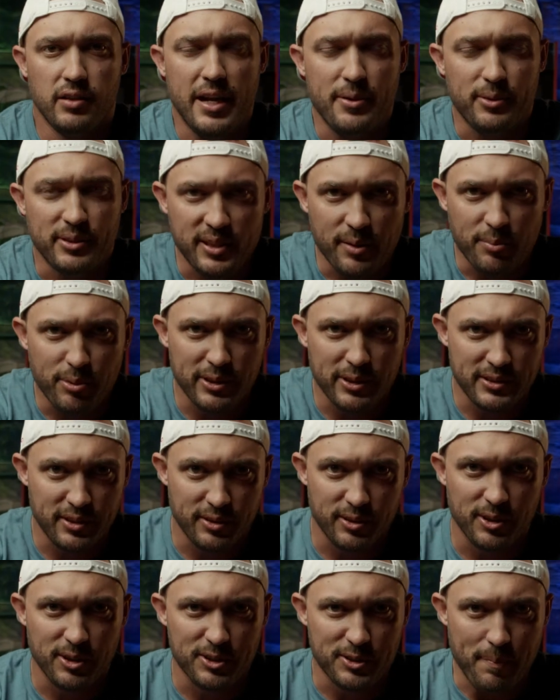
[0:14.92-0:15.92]
Hey, what's up, boys and
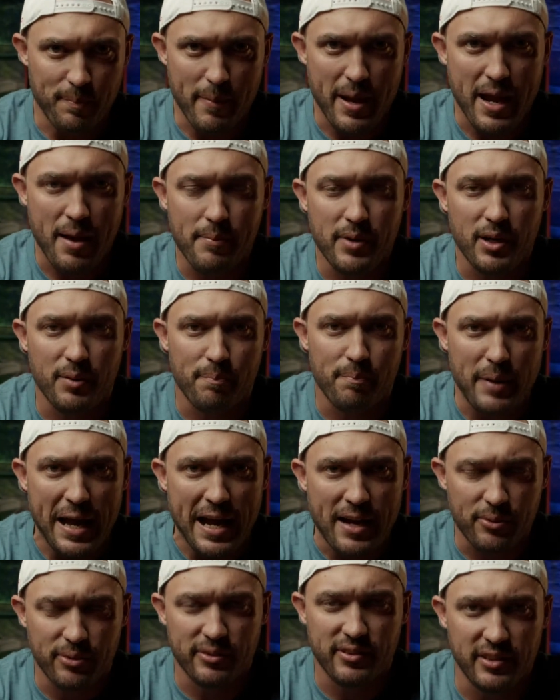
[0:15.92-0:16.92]
girls? Man Bear
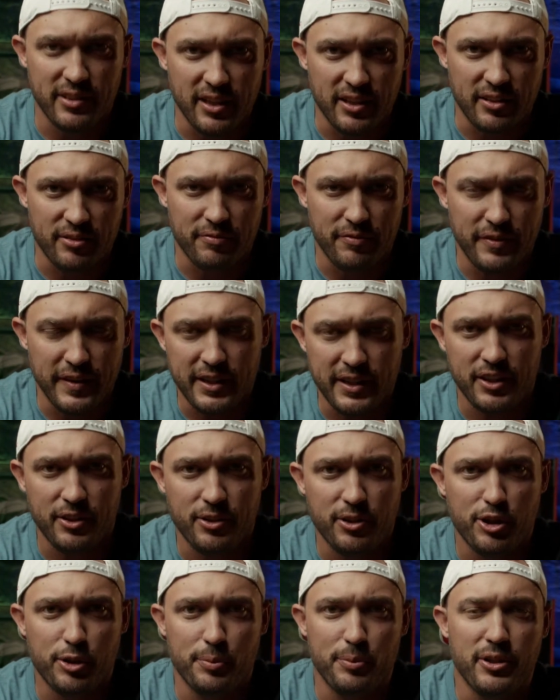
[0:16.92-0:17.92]
back with another
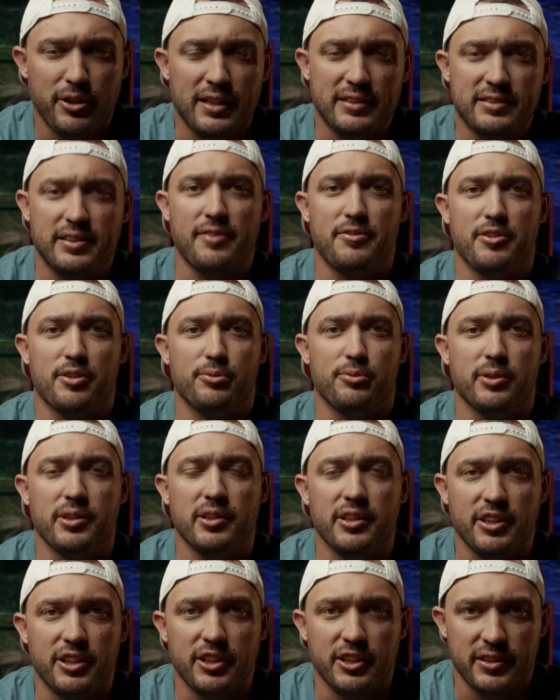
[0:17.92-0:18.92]
video. Hope you guys are having a
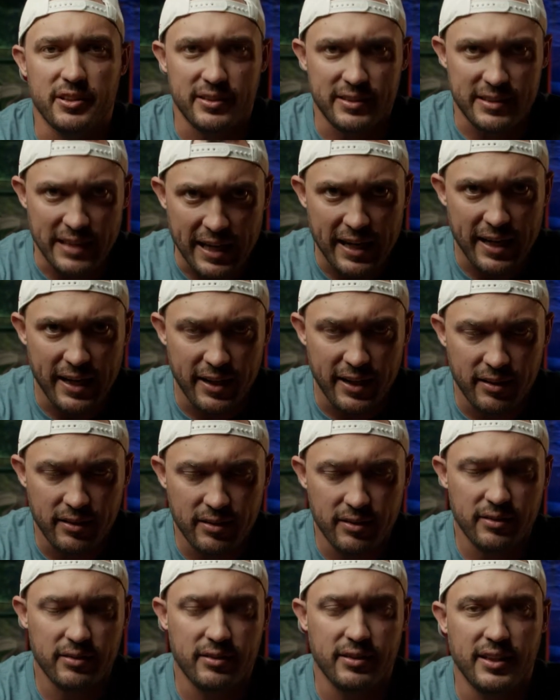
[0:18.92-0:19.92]
really good day.
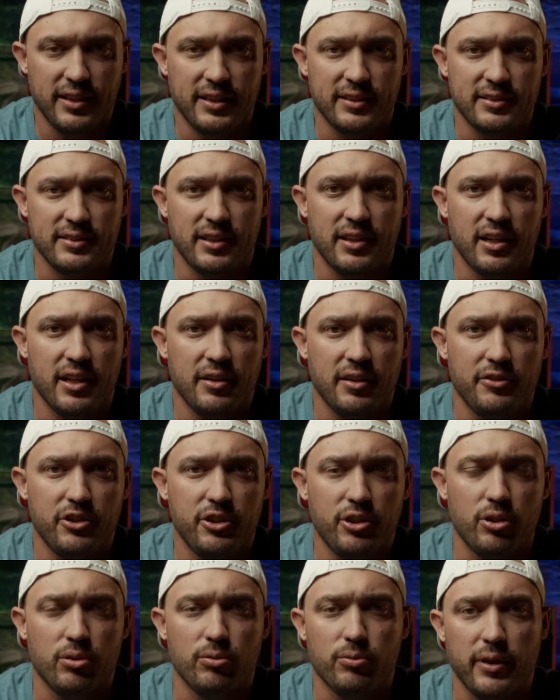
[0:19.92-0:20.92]
And as a lot of you
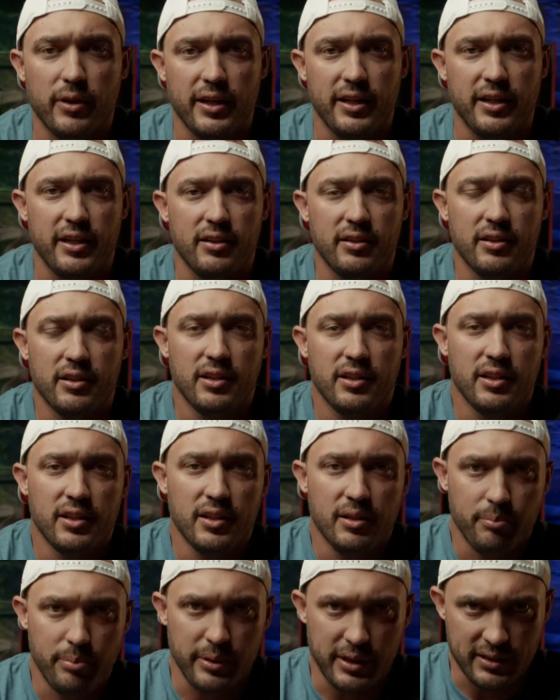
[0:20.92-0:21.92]
know already,
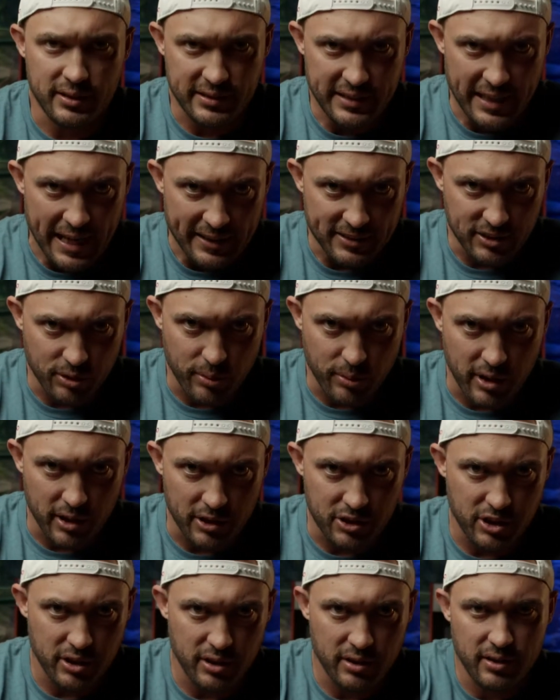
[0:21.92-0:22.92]
big
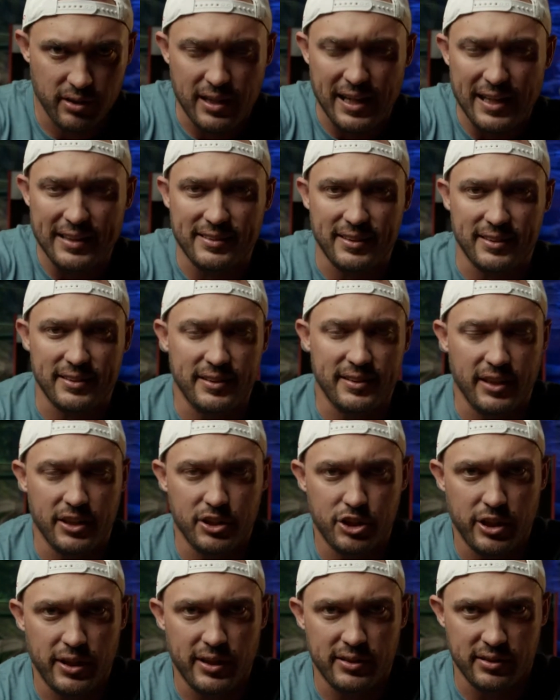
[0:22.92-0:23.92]
Sasquatch Isaac
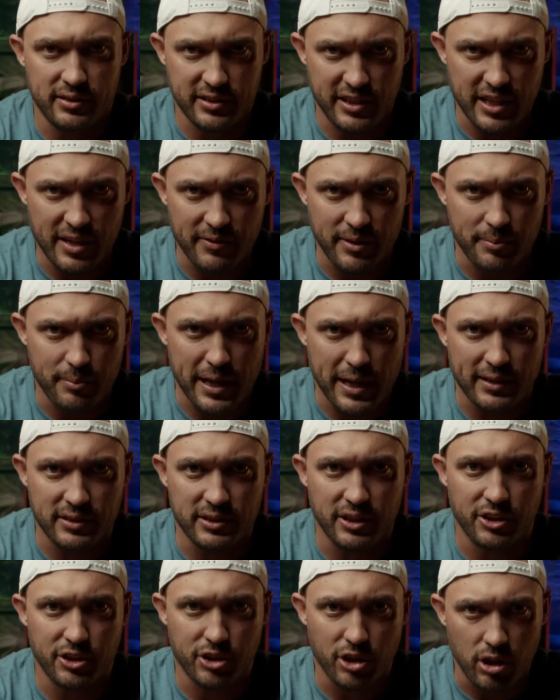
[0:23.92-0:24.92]
Sanchez is coming back
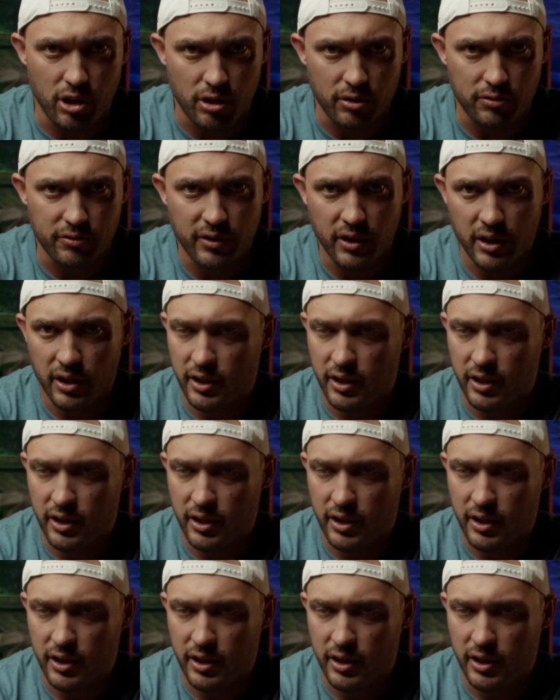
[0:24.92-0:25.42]
to golf.